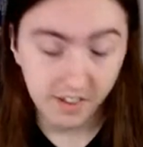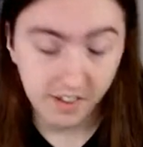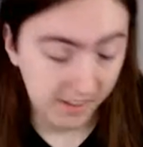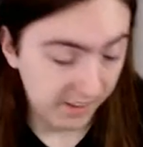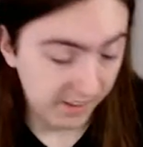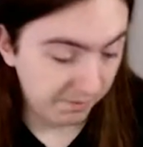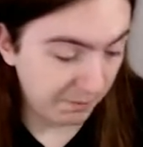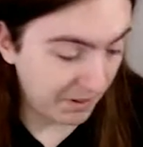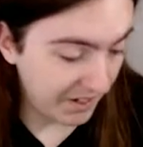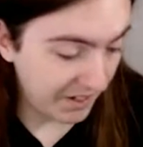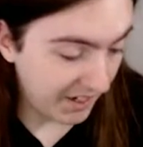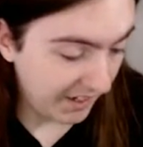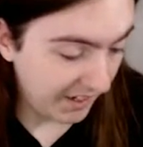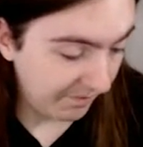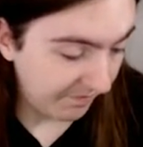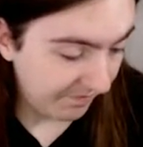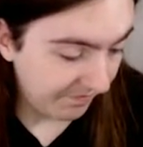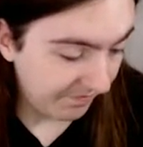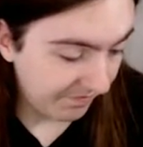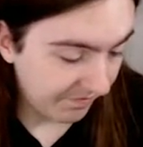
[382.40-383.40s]
But,
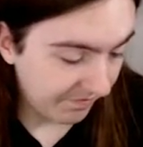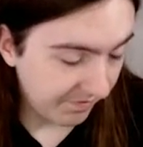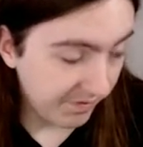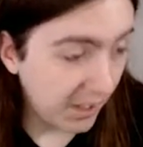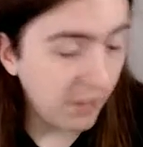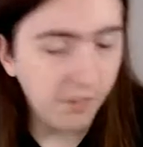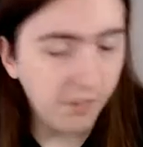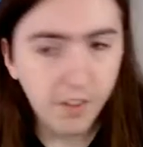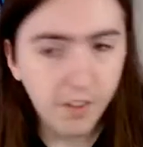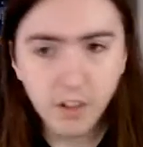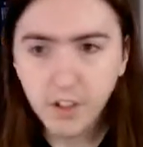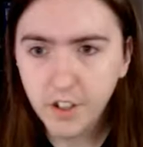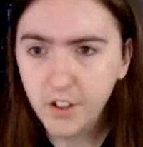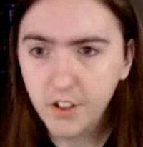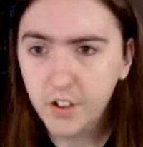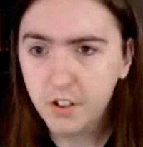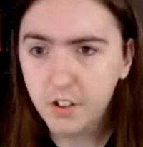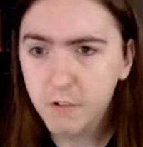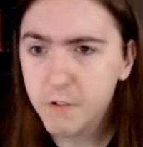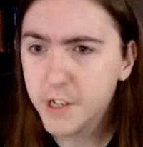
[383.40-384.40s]
though he
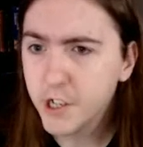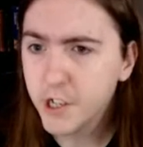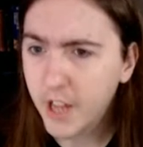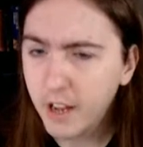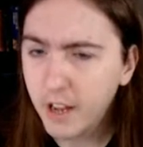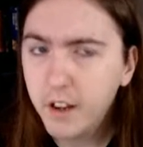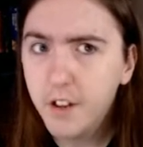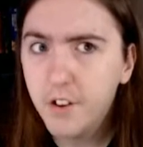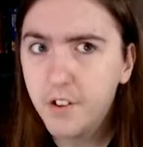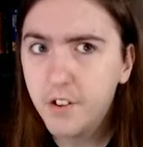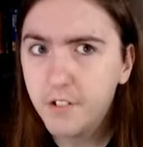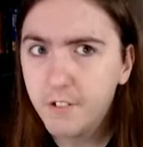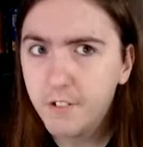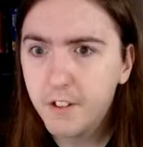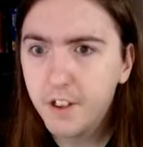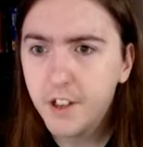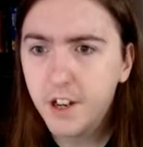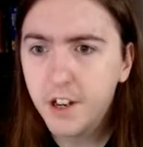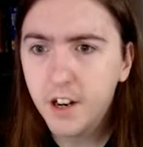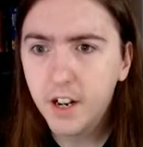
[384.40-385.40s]
still retains
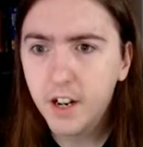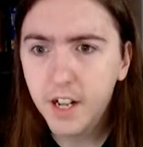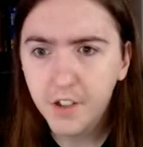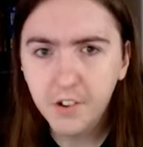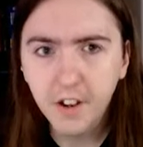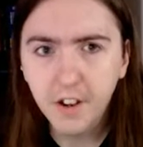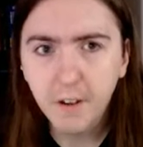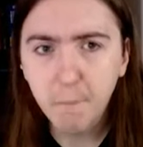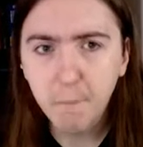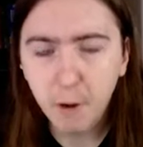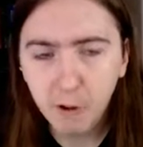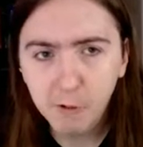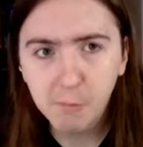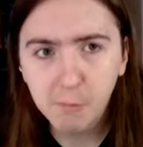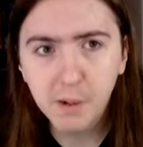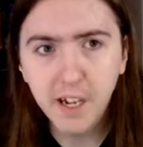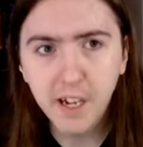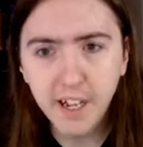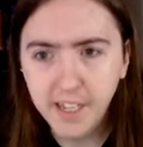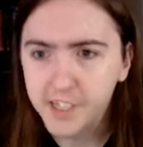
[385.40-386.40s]
the classic pulp
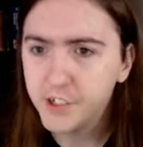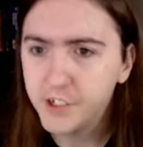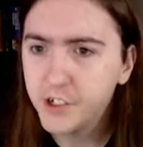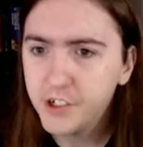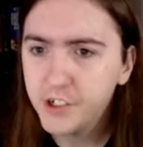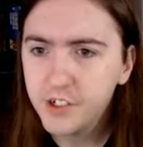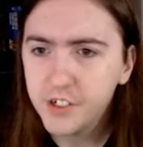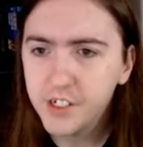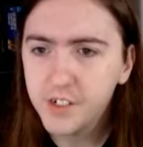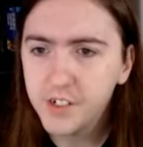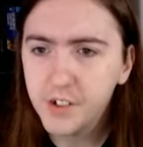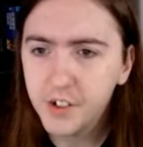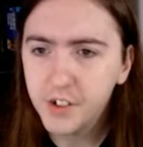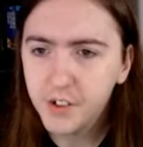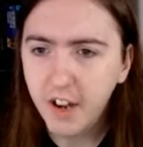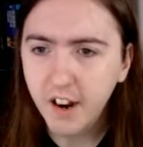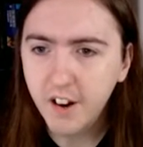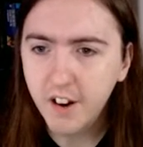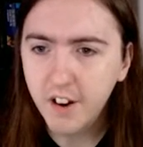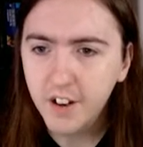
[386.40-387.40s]
edge in his
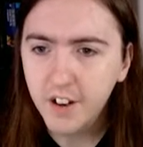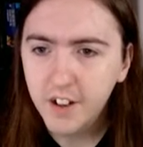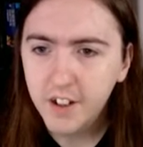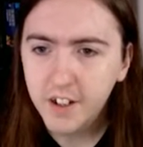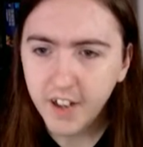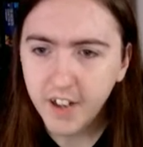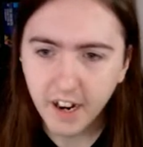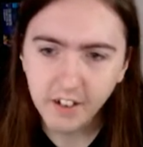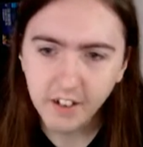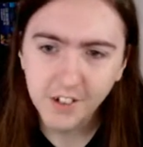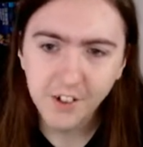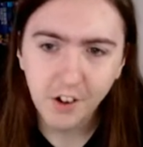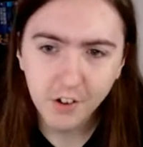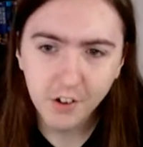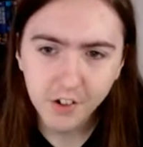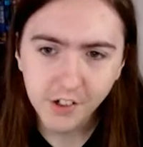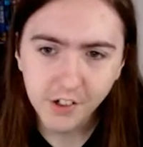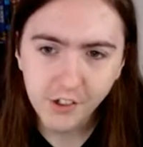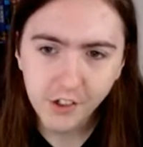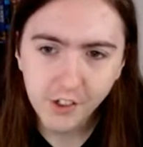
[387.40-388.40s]
character
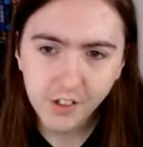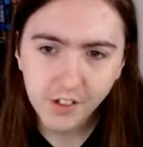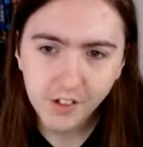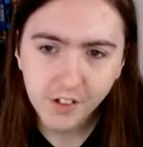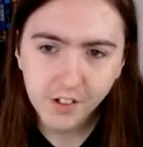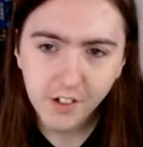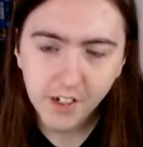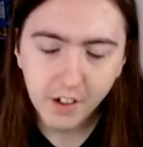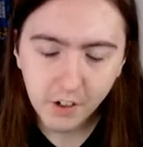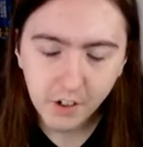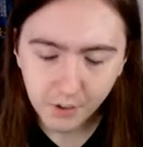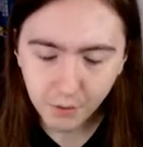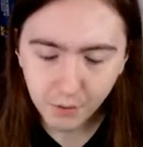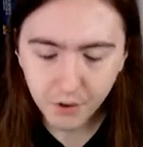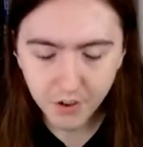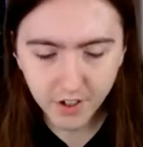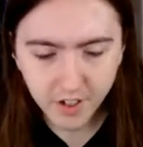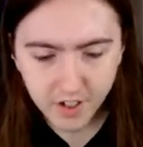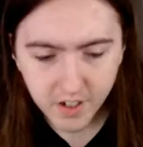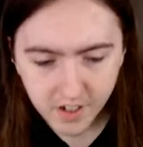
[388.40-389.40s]
origin. Now, I was
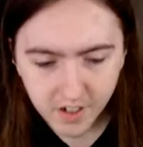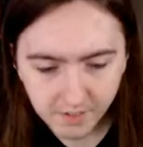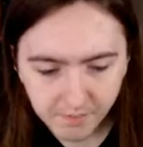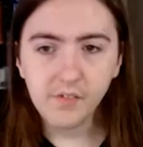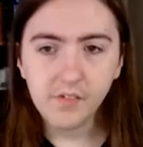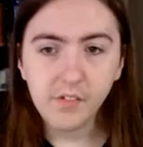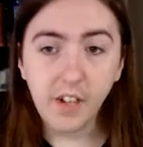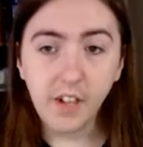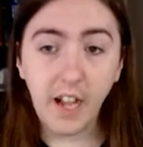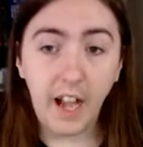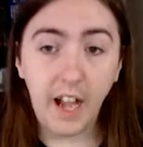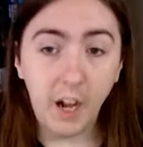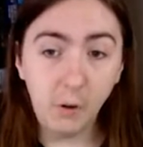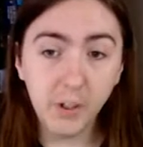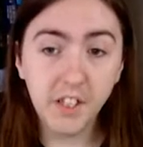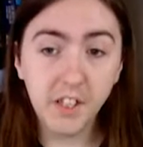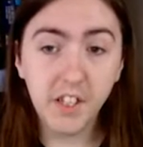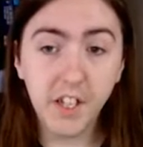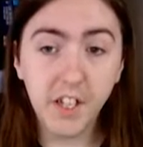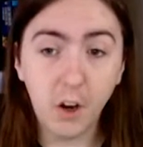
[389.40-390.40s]
wondering, how would
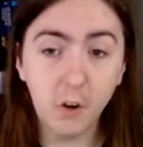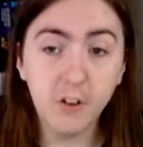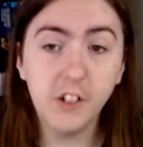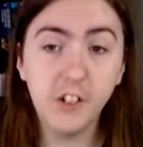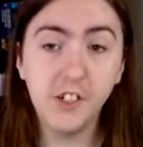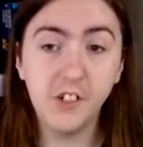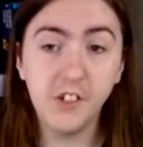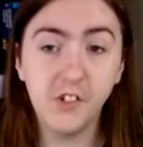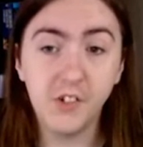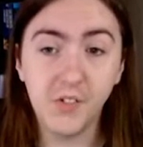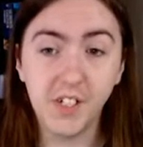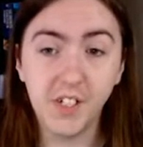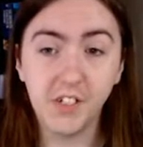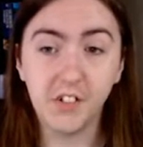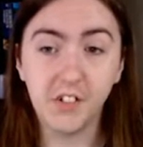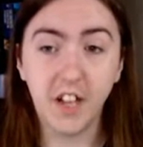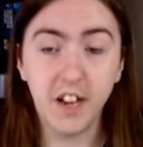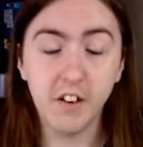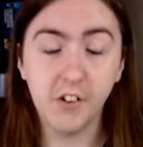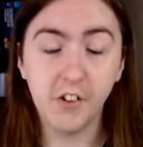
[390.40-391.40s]
the origins of these
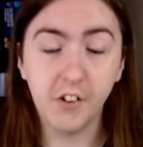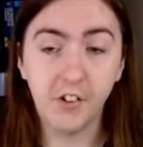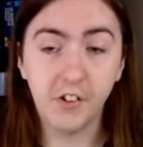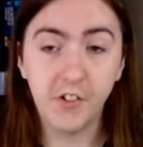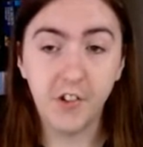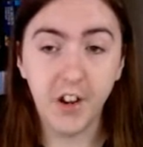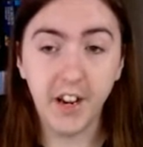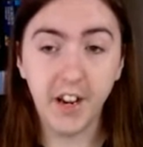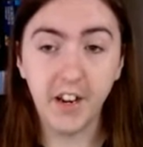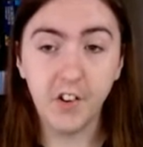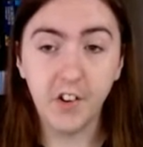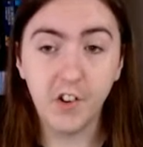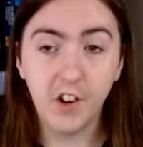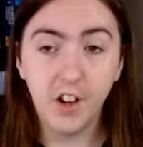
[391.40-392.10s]
characters change